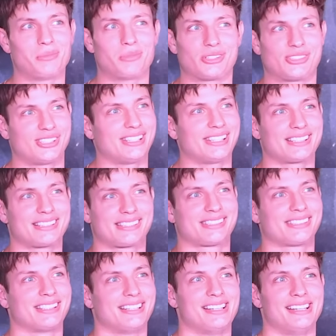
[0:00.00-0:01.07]
number
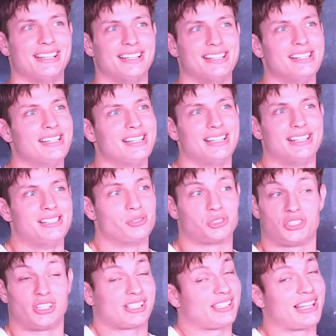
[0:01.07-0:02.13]
6. Well,
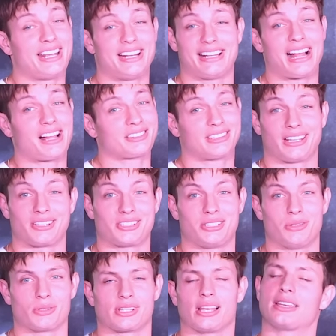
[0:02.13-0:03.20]
she just laid it out there.
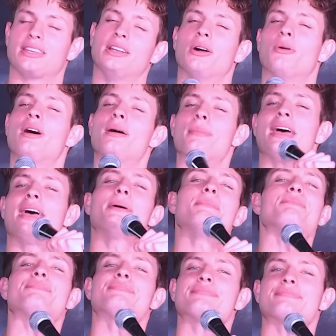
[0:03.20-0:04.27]
She was like, you know what, Matt?
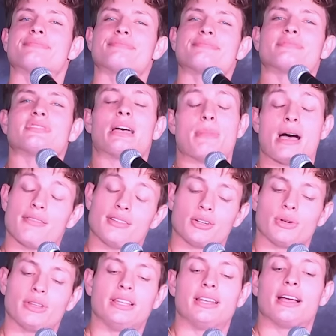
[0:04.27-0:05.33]
I'm having a
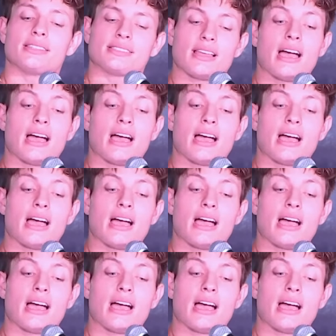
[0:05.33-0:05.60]
really nice